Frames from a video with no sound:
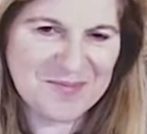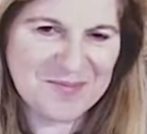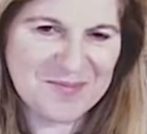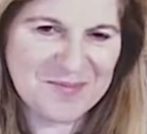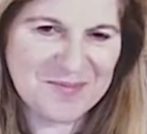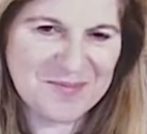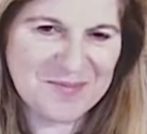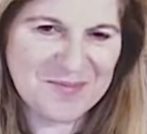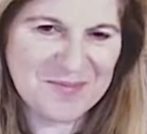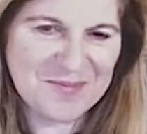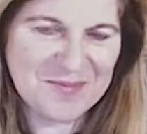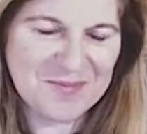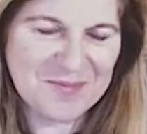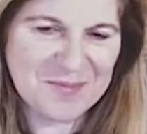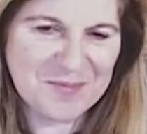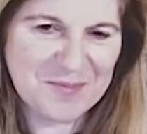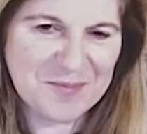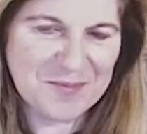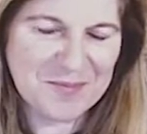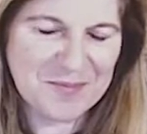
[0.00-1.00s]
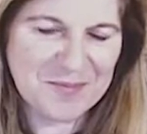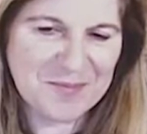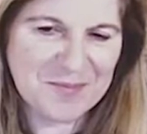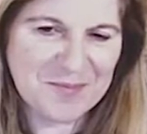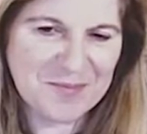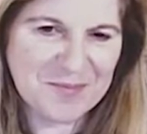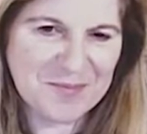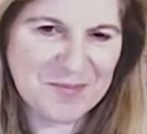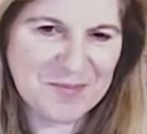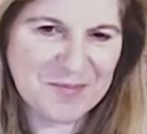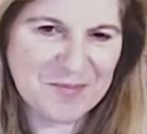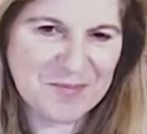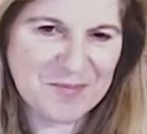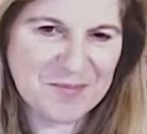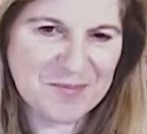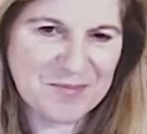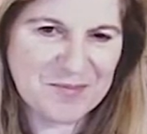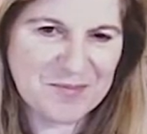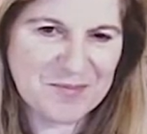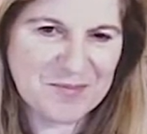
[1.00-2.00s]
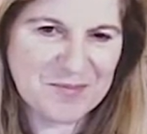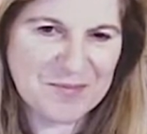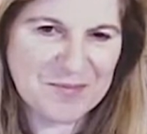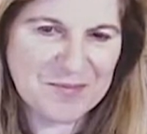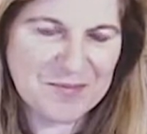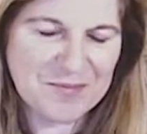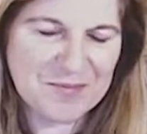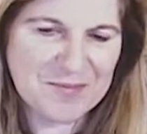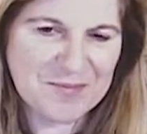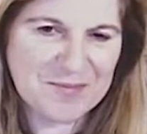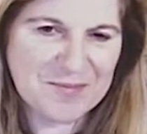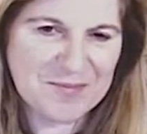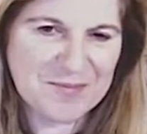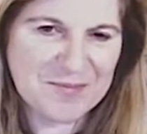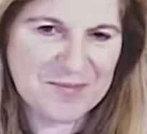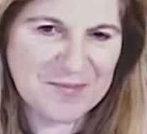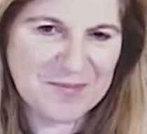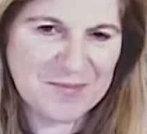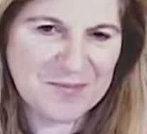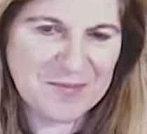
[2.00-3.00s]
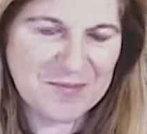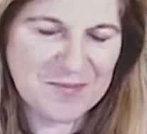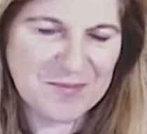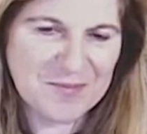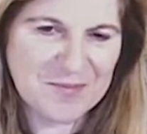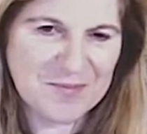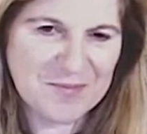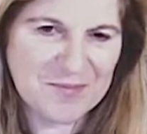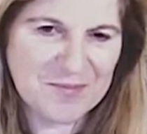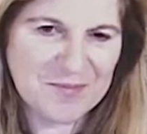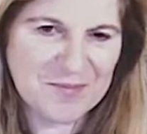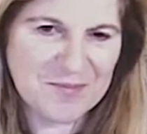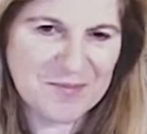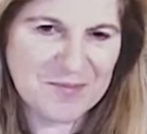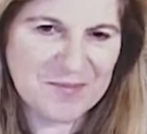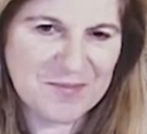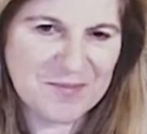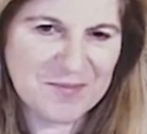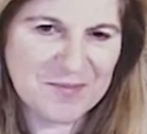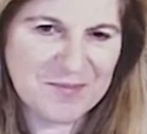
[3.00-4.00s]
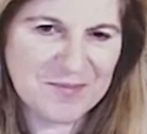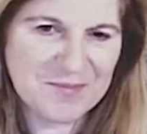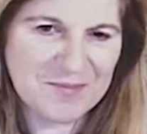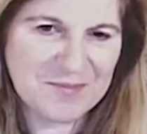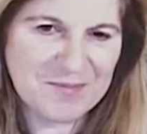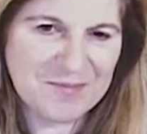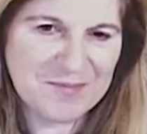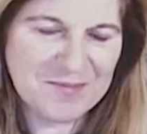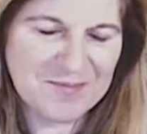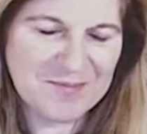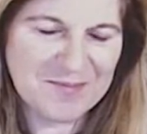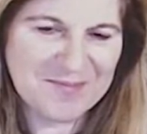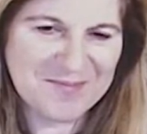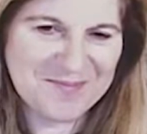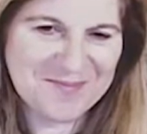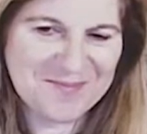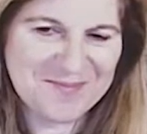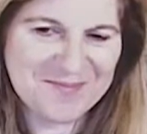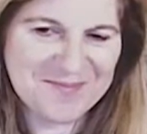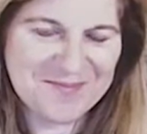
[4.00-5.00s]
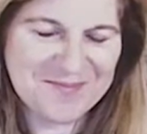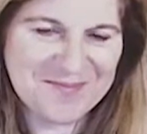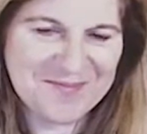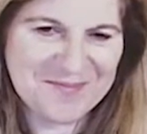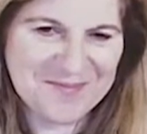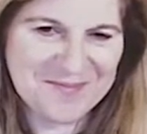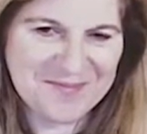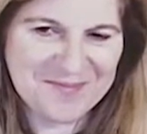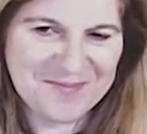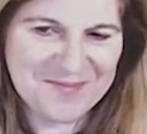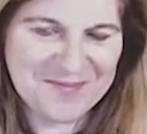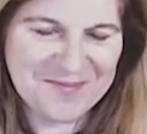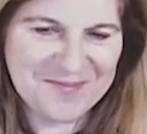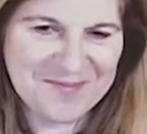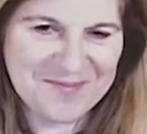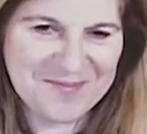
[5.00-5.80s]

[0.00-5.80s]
(not speaking)